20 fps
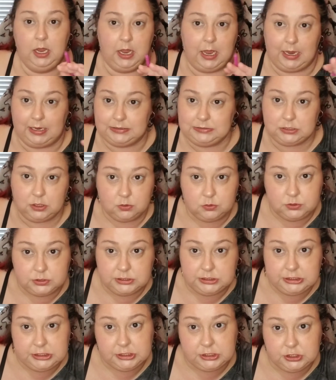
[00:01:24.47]
I don't
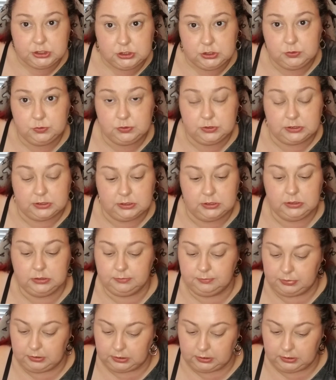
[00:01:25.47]
suggest doing it,
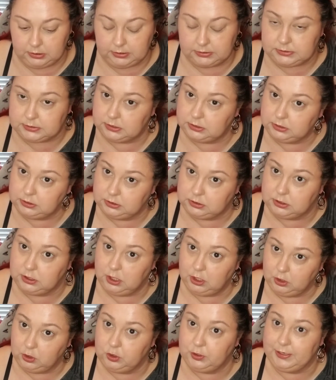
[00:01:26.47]
but it's a
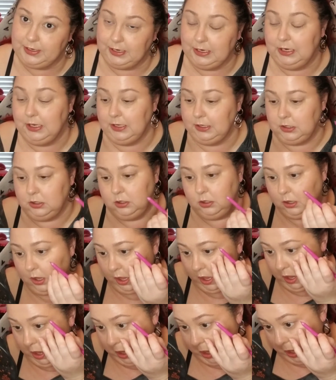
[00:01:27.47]
color that I like a
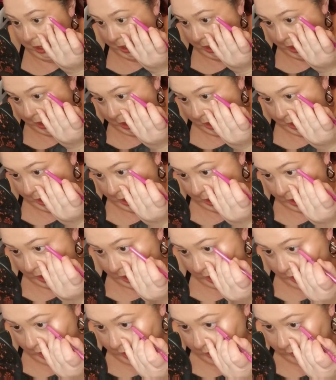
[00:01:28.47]
lot.
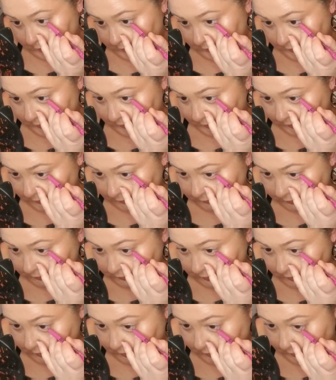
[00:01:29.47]
It has
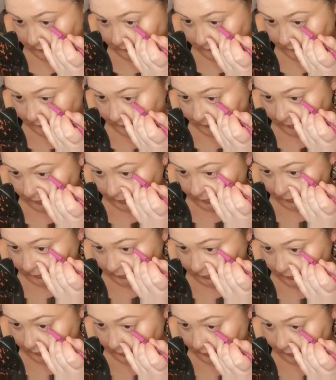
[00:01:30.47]
not ever
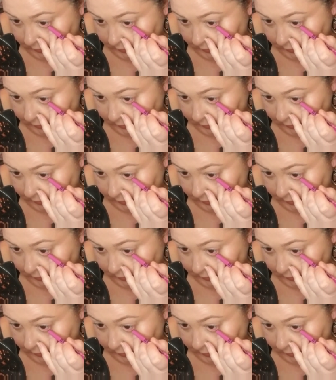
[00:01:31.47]
bothered